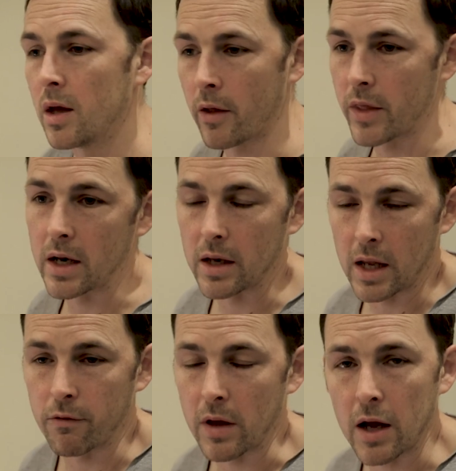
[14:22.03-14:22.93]
And then
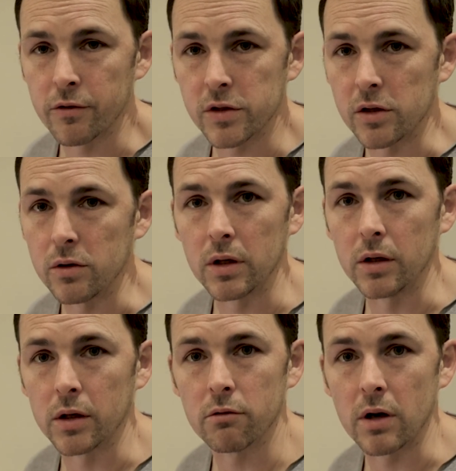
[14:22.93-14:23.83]
if you have to, you can look at